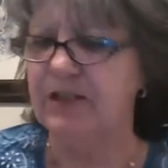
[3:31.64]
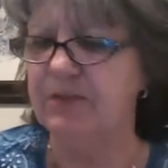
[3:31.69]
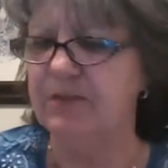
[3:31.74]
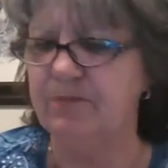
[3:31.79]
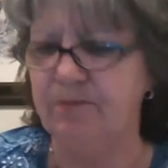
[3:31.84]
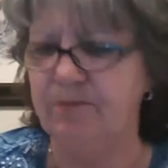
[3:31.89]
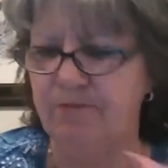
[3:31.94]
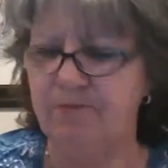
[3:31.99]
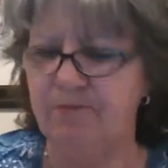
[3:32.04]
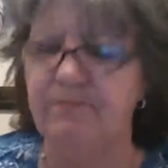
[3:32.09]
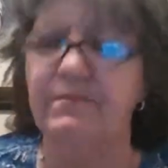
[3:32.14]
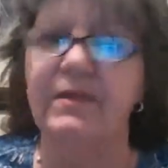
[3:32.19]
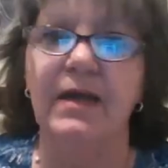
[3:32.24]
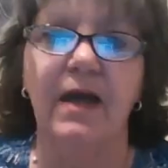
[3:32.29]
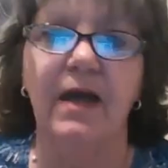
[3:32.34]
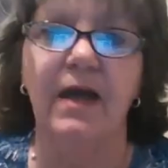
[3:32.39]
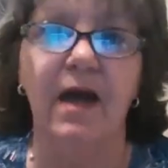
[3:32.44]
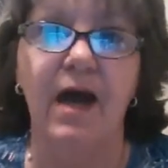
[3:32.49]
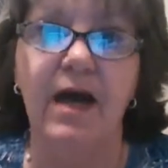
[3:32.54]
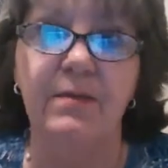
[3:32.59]
to
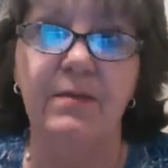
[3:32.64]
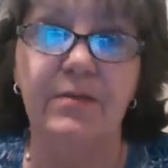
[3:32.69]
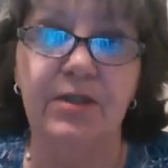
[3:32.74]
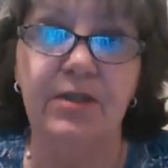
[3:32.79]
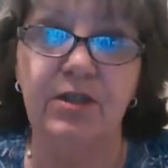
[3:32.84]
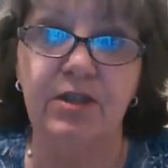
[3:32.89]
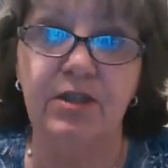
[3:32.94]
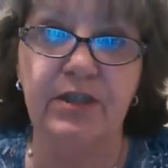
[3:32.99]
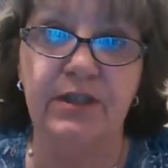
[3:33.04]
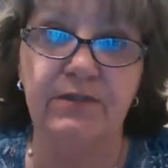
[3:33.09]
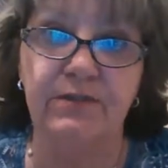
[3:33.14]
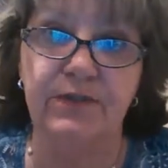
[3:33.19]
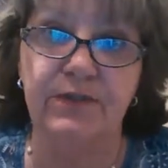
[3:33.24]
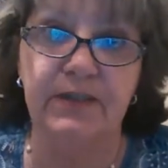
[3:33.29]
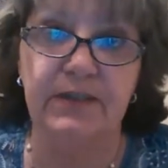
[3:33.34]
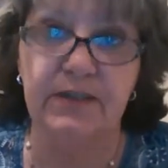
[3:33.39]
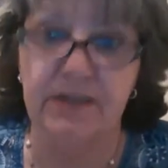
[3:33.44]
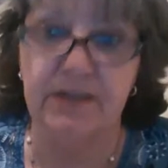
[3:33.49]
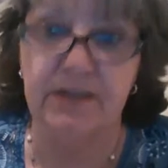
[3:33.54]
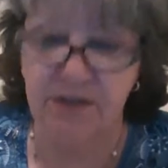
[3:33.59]
I've been looking for
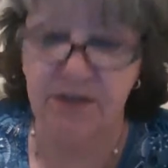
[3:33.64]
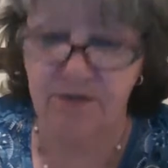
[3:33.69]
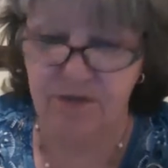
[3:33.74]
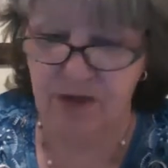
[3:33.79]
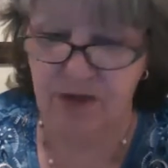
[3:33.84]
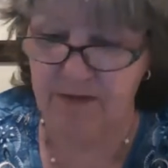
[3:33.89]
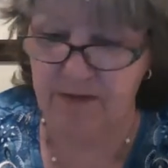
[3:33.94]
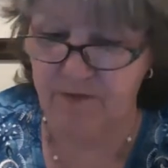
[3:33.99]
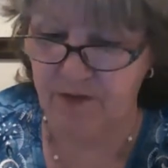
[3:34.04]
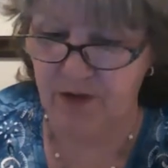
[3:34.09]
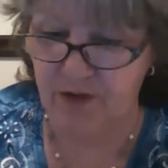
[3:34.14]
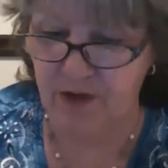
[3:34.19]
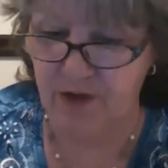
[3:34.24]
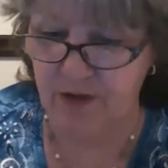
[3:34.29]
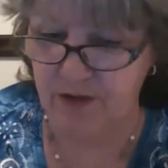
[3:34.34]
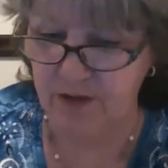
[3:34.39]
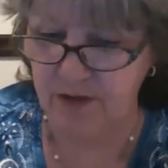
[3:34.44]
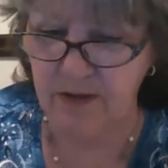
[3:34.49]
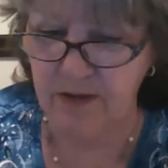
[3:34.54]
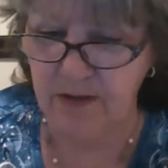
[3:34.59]
these
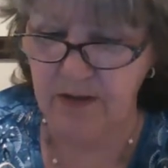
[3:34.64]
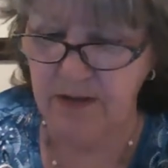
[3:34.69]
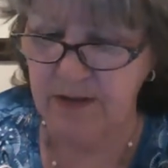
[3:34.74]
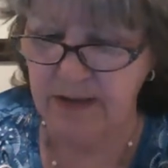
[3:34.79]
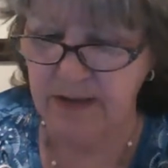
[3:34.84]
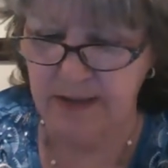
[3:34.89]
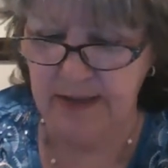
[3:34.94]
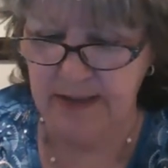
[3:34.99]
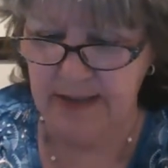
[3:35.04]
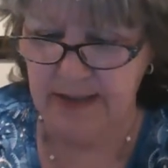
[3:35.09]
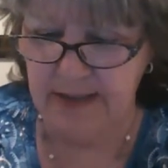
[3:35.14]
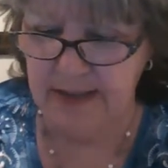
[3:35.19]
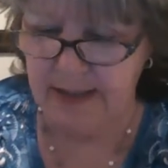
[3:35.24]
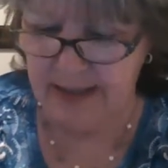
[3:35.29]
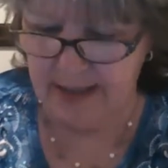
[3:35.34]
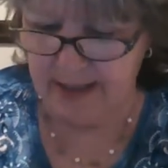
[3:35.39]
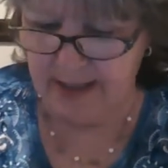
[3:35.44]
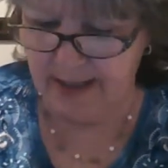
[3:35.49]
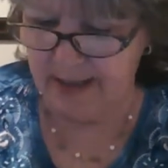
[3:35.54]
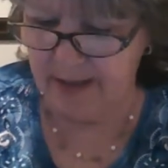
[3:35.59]
forever.
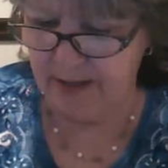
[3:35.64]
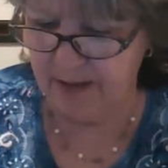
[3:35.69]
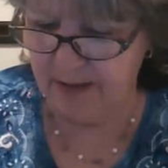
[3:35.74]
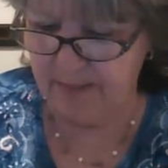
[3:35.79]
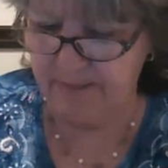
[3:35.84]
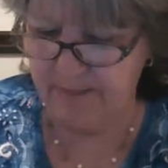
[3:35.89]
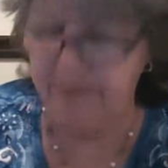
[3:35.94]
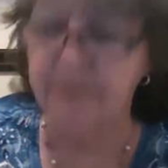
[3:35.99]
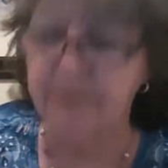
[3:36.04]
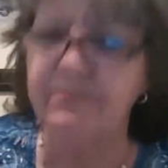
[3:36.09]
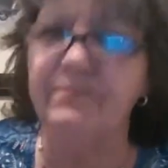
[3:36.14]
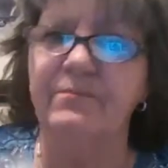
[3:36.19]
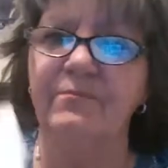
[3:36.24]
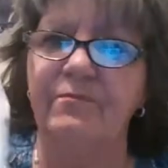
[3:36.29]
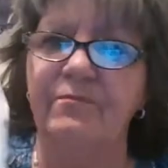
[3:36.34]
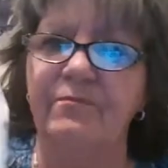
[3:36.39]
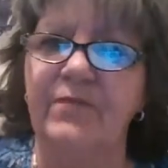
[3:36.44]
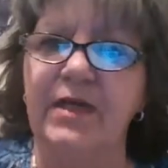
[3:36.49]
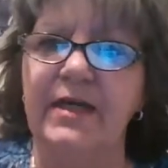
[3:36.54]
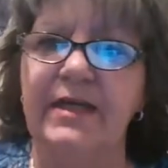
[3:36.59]
Um,
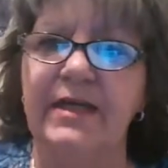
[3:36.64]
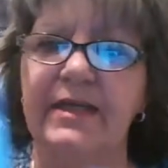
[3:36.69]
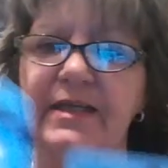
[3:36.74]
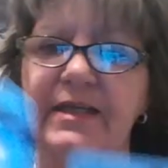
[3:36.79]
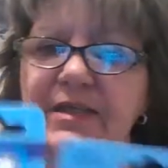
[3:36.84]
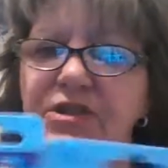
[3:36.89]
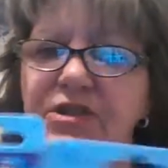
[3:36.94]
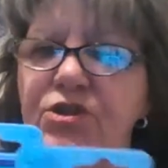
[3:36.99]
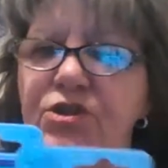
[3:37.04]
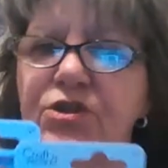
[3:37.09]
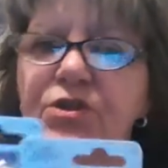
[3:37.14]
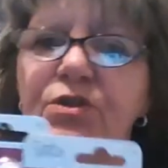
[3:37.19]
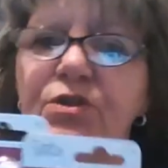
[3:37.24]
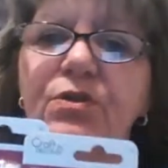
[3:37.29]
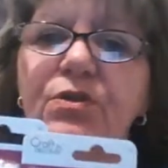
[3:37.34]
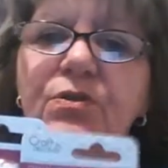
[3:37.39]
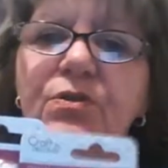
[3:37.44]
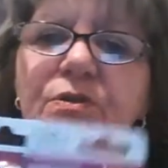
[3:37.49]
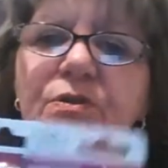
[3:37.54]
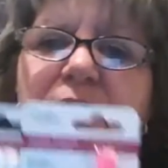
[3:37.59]
and I got
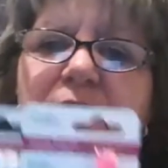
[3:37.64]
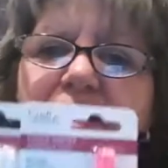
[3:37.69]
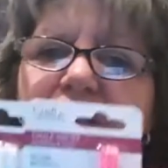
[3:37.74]
two.